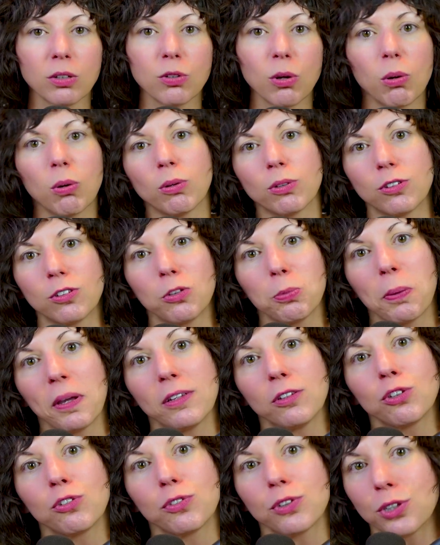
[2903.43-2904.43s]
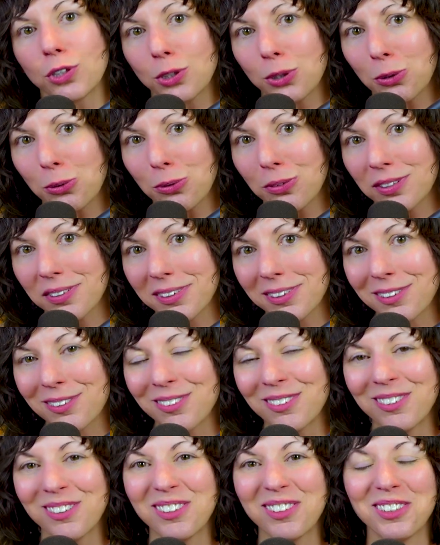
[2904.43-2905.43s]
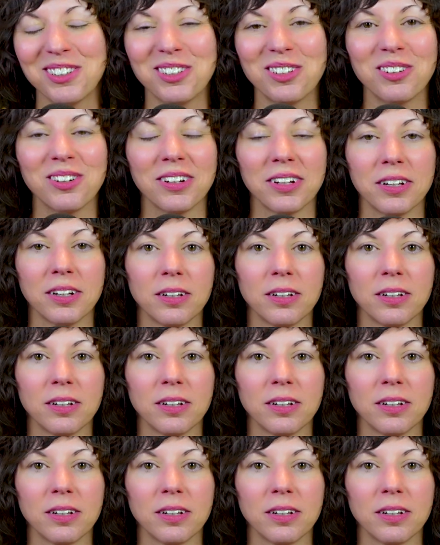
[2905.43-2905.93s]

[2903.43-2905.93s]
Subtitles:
to hold space for you, to listen to you.